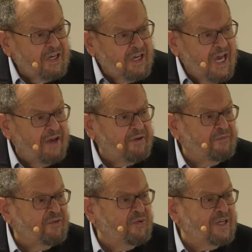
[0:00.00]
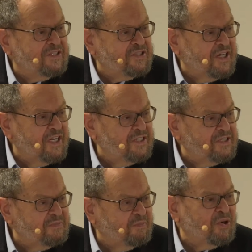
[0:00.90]
had a few
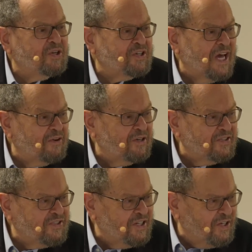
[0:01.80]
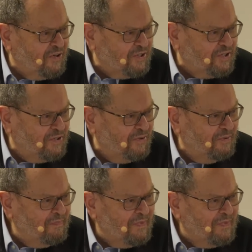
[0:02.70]
incidents, burnt down a city or two,